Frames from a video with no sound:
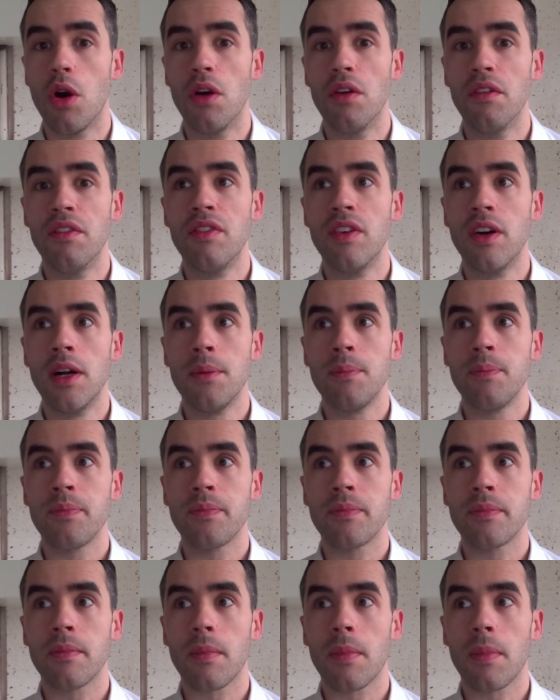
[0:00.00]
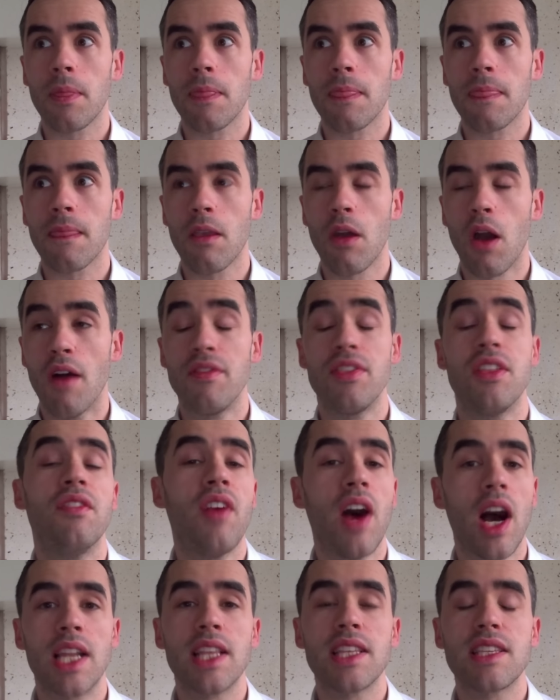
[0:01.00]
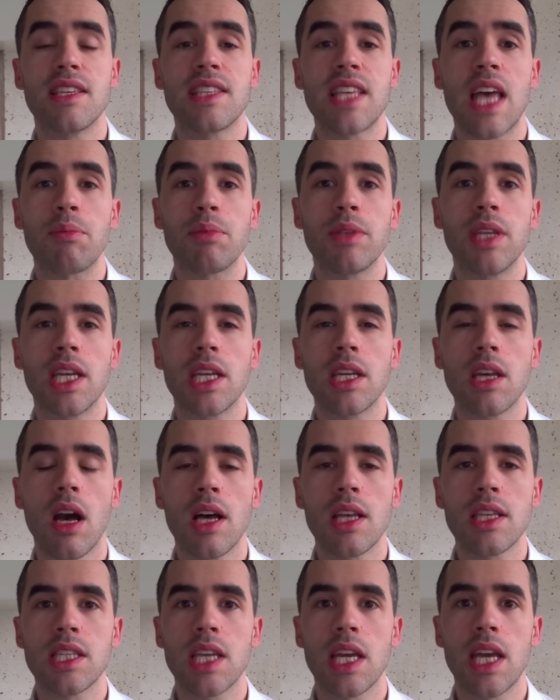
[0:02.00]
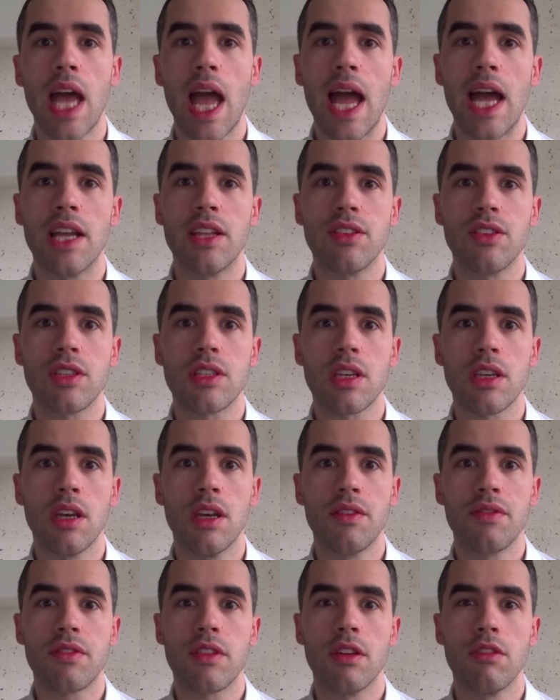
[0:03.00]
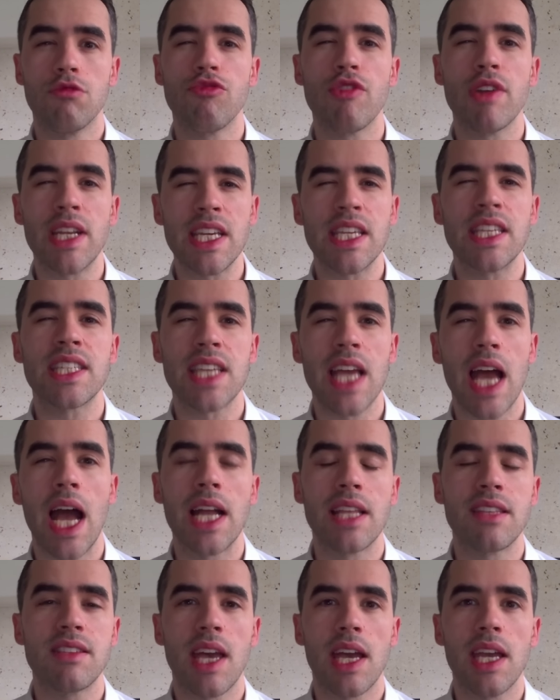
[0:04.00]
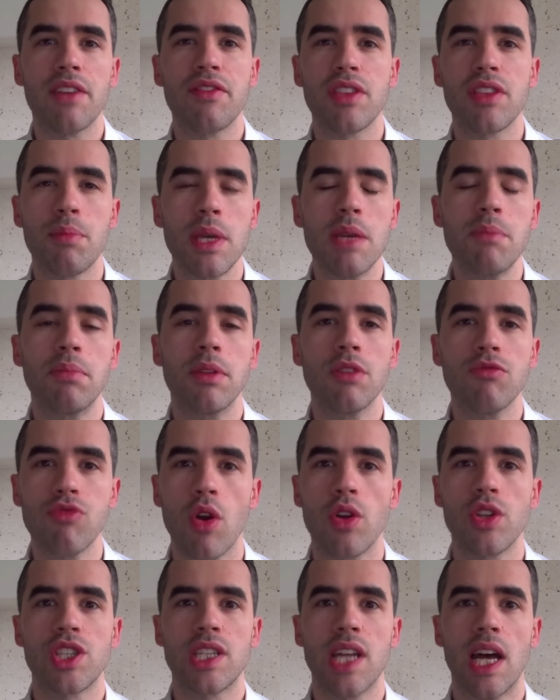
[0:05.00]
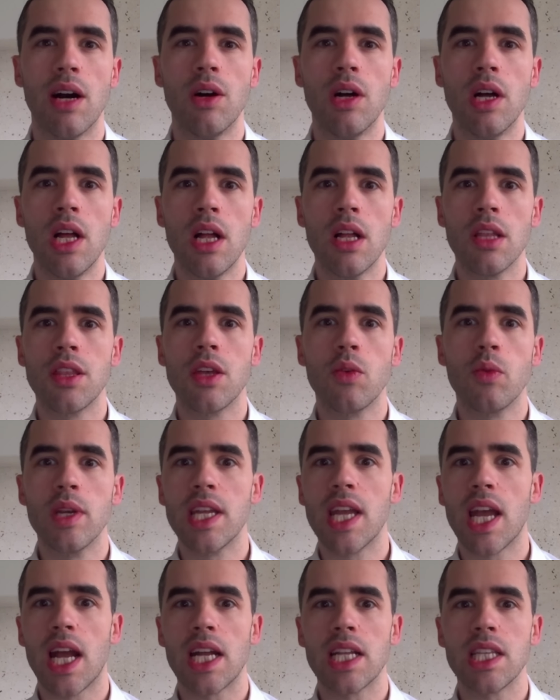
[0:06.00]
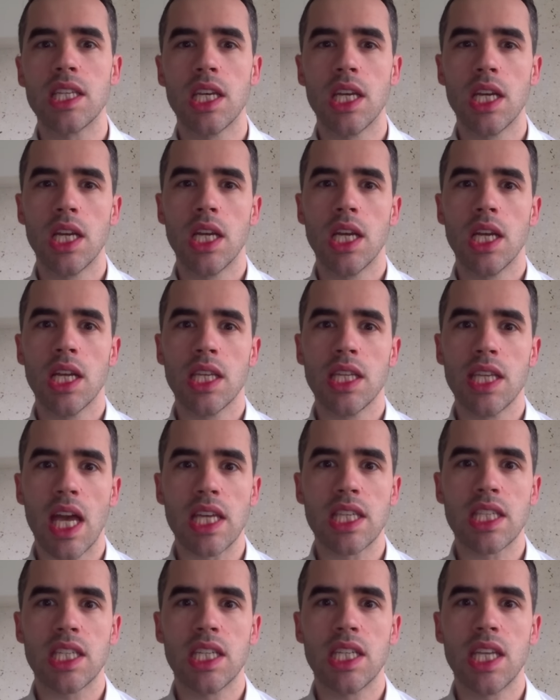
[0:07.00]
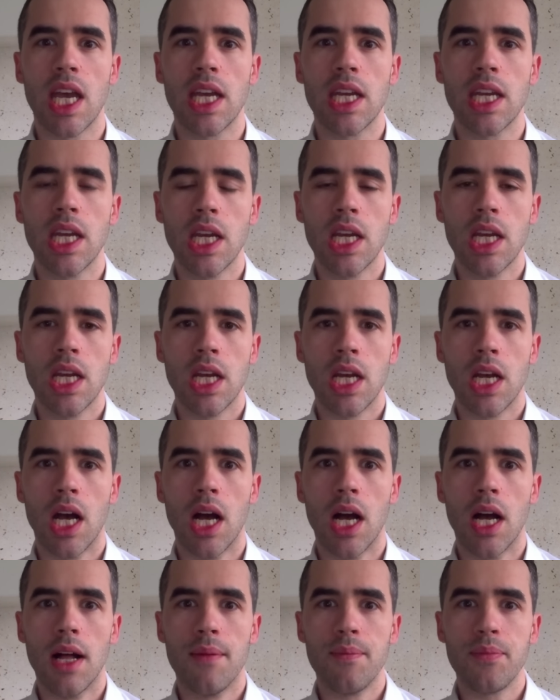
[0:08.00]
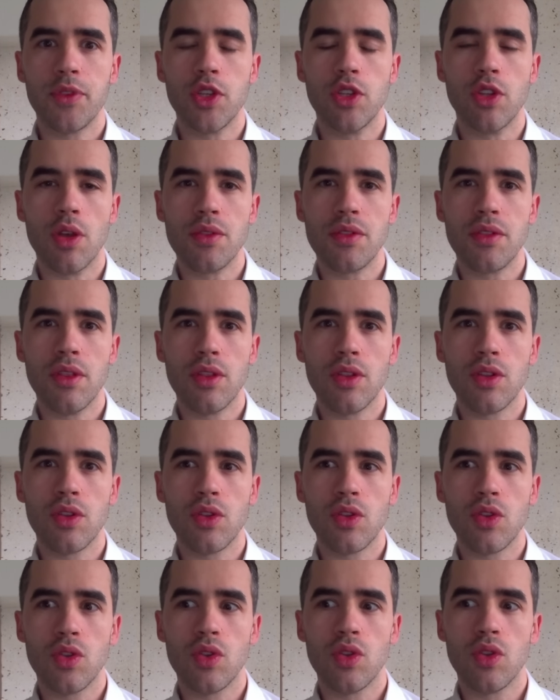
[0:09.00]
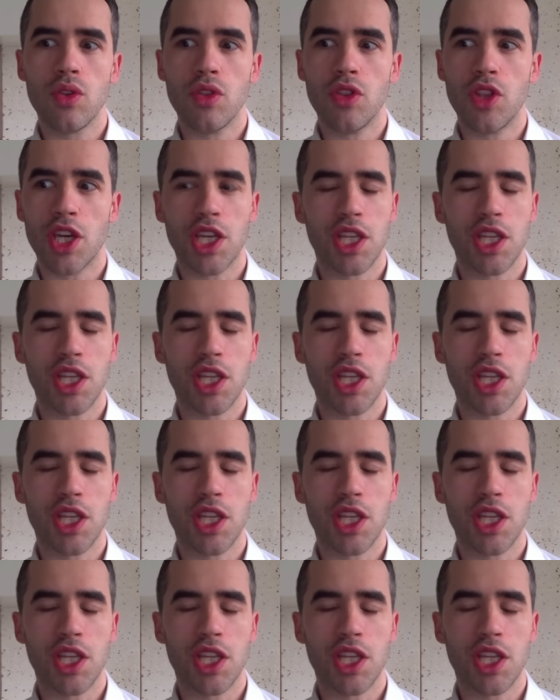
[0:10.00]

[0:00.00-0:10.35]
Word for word: of of the violence that's happening in Gaza and of the really sad day for the people of Rochdale that we had yesterday. Uh, you know, the